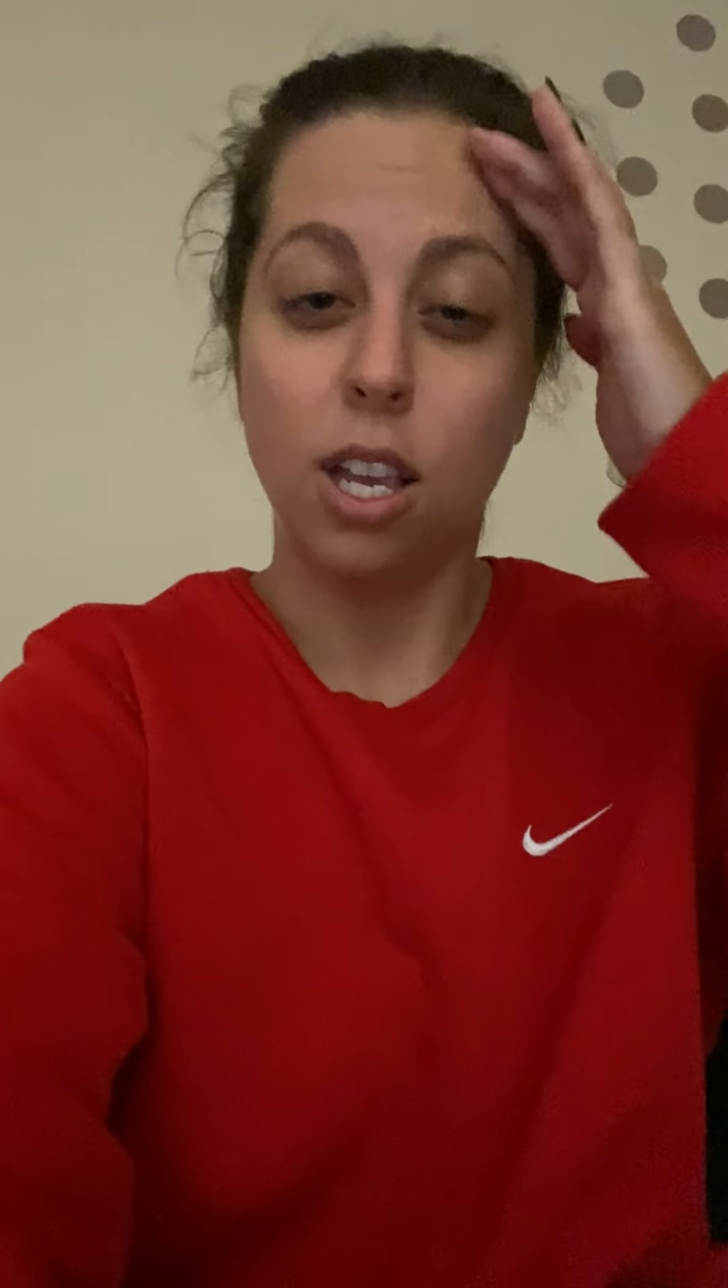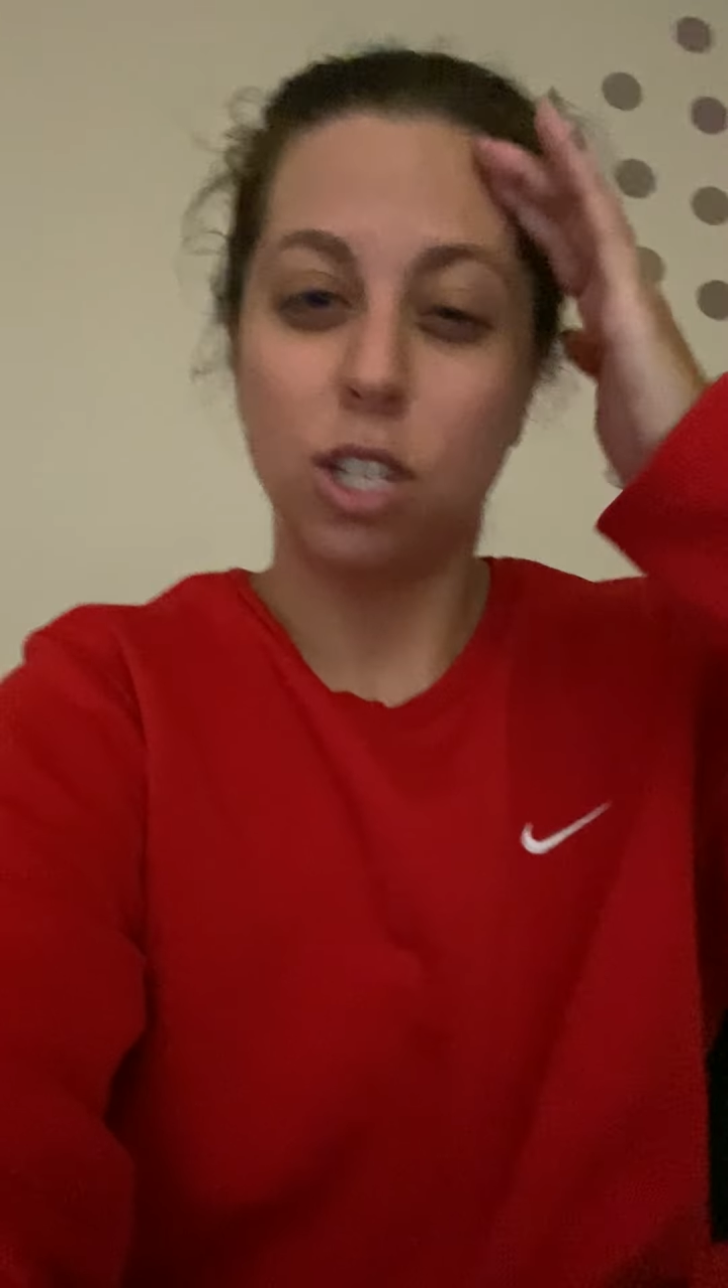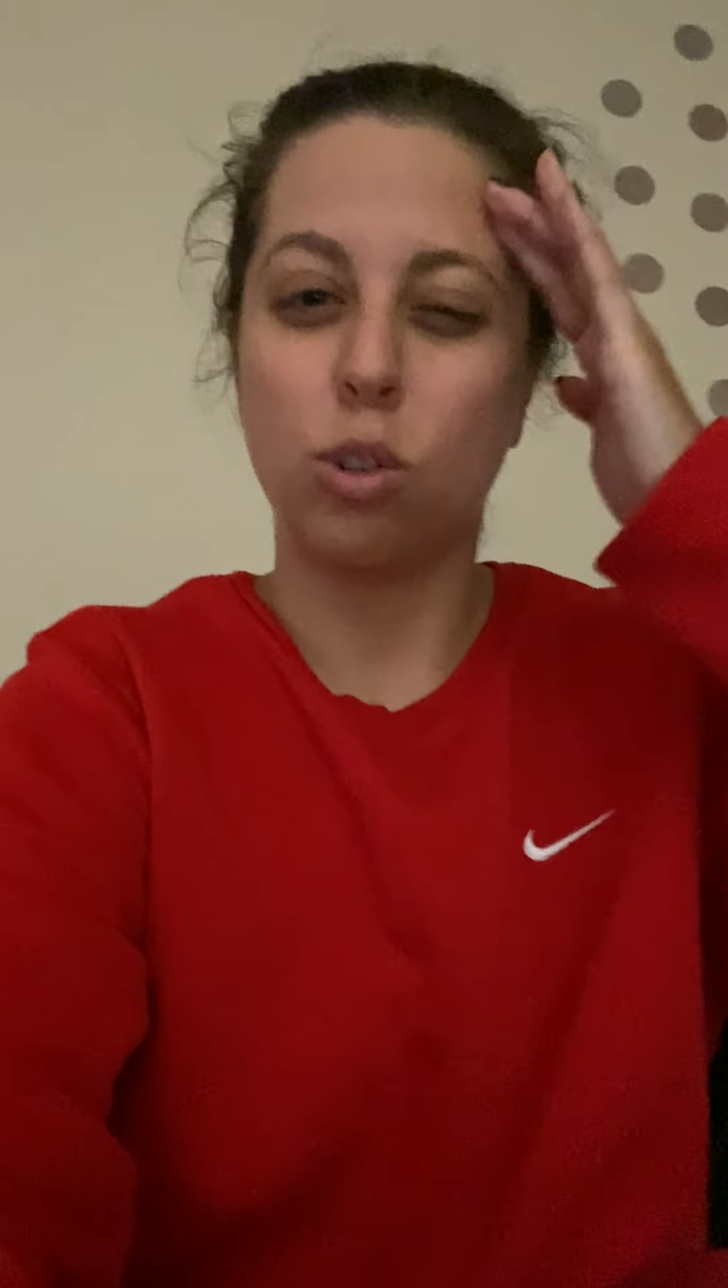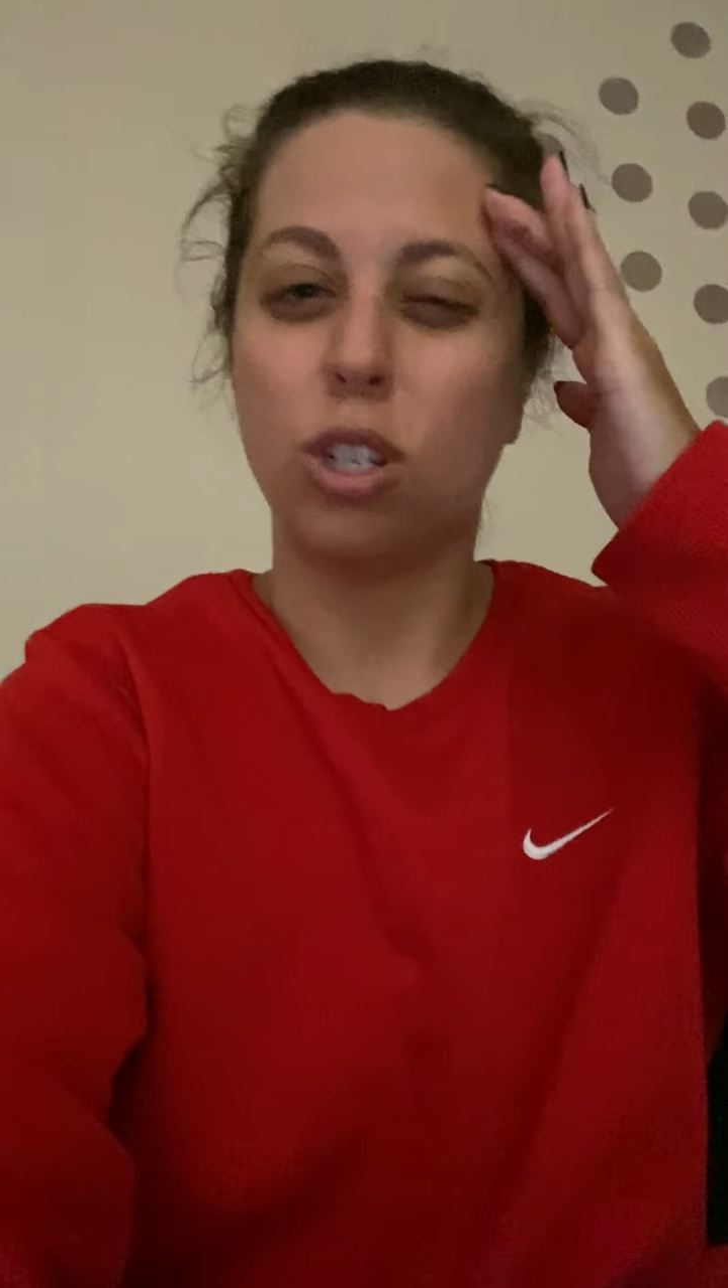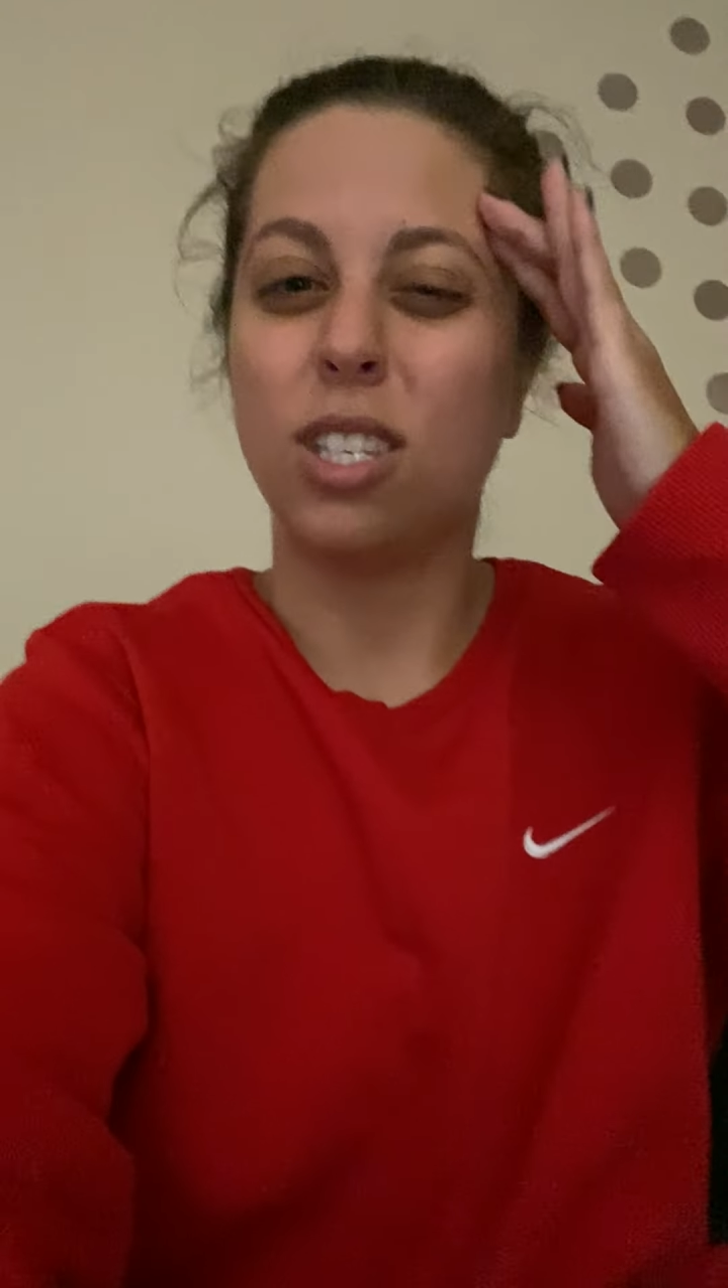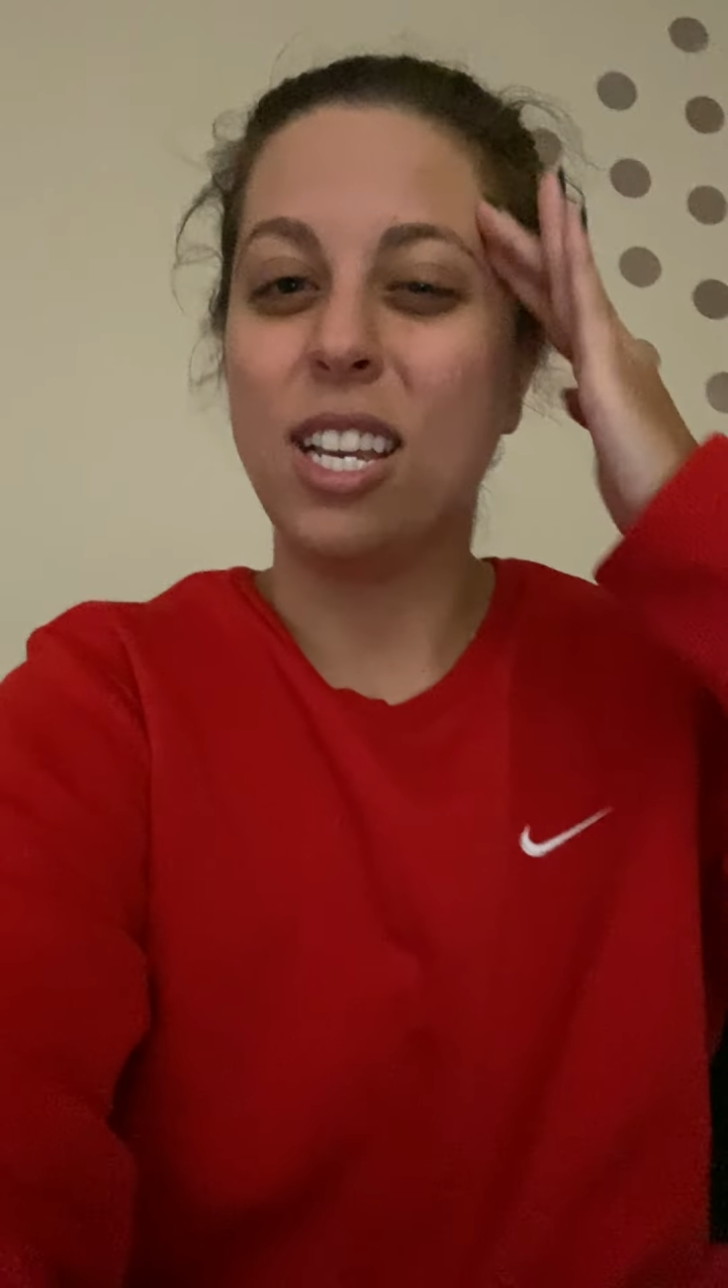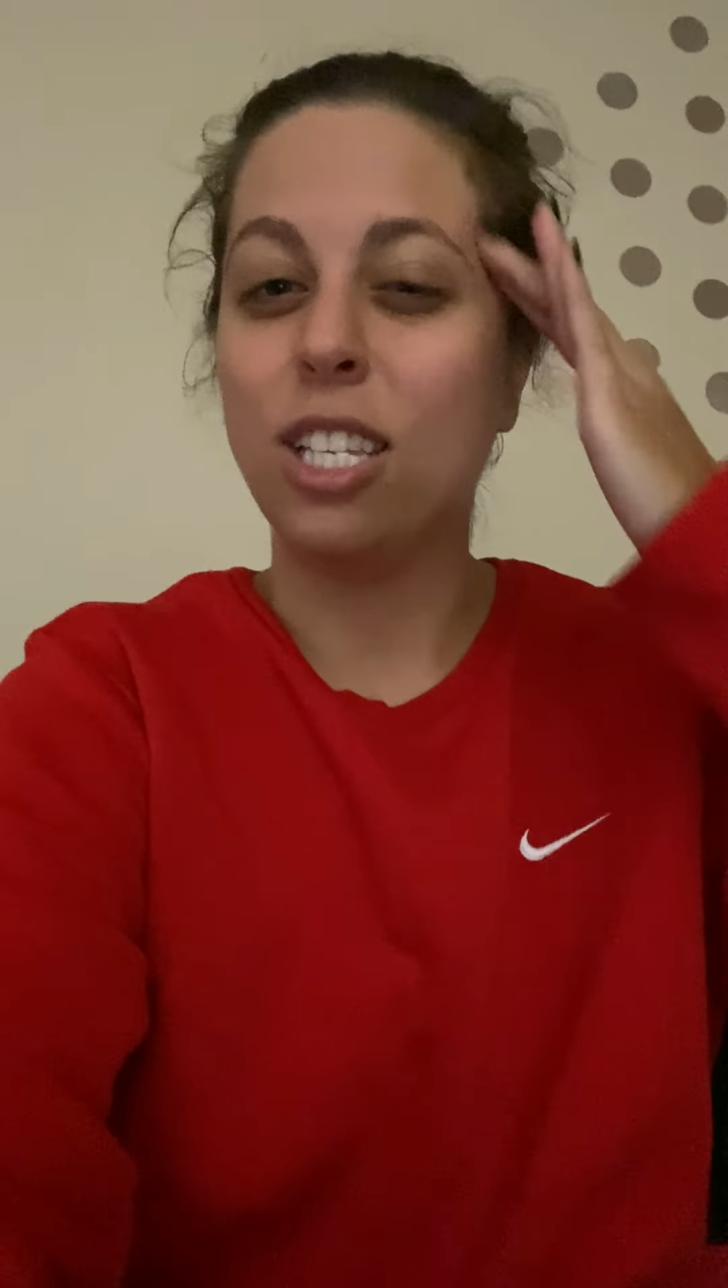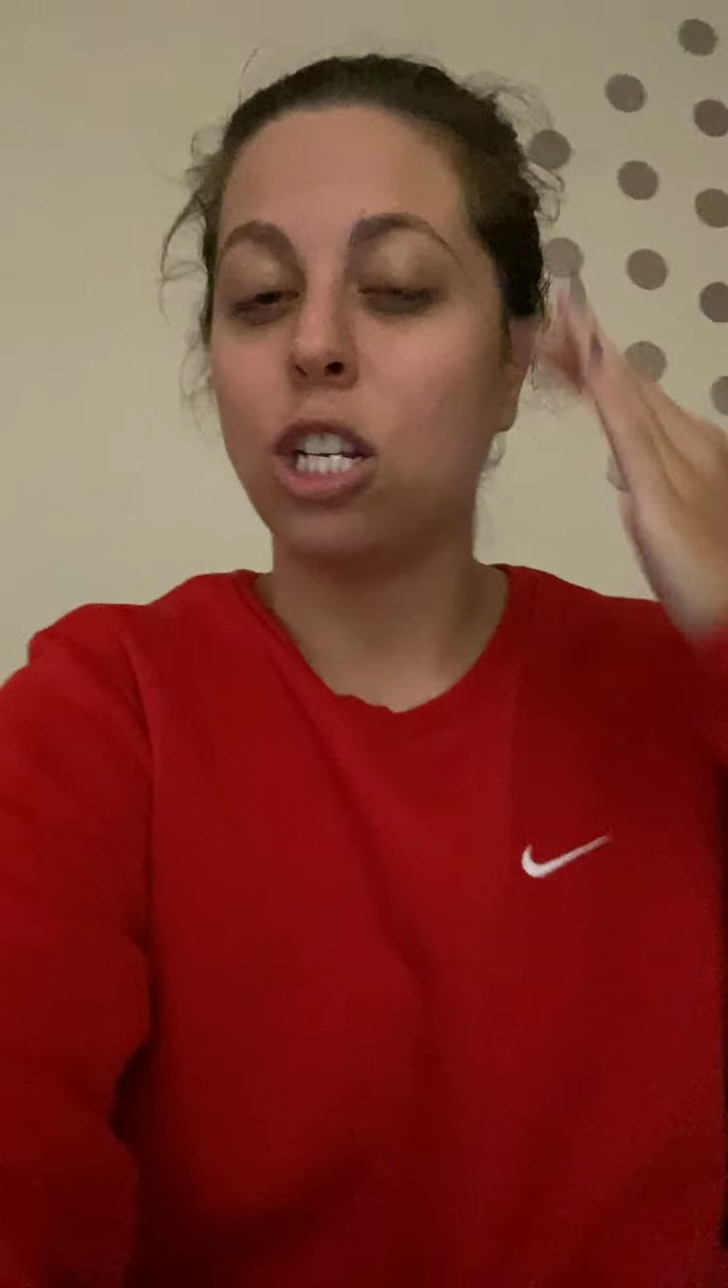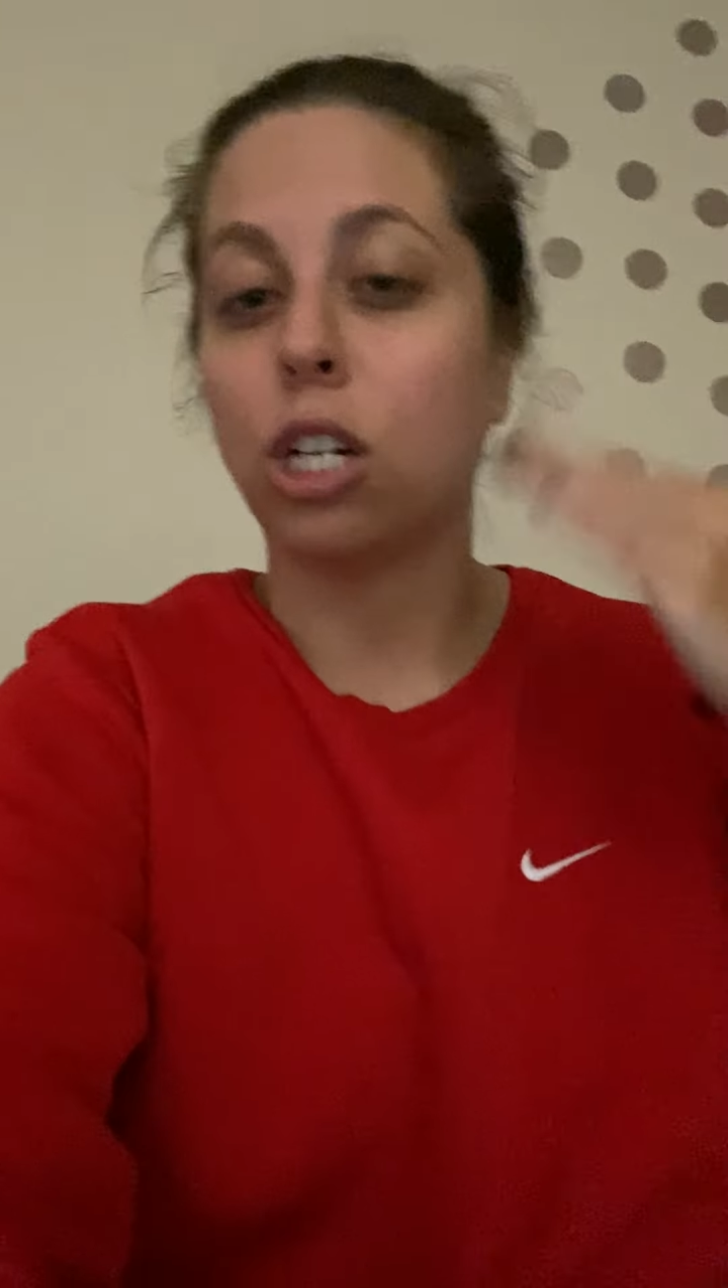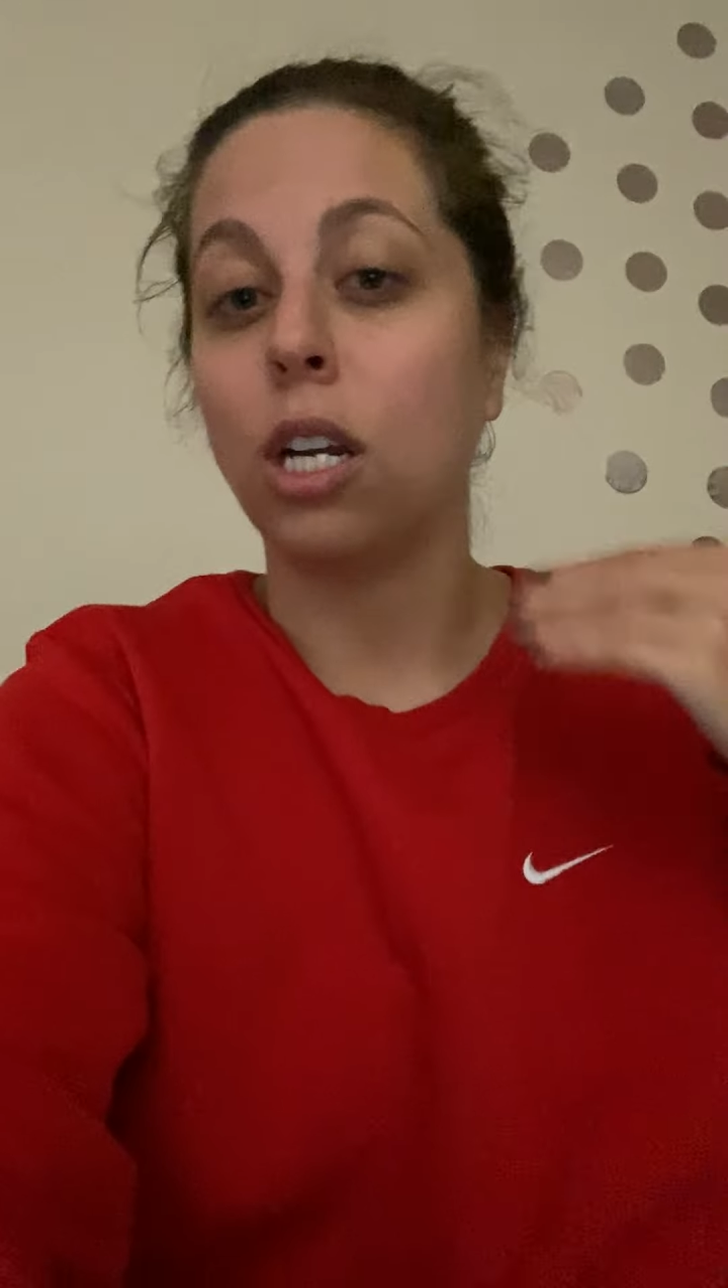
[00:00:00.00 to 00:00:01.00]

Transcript: So it's just easier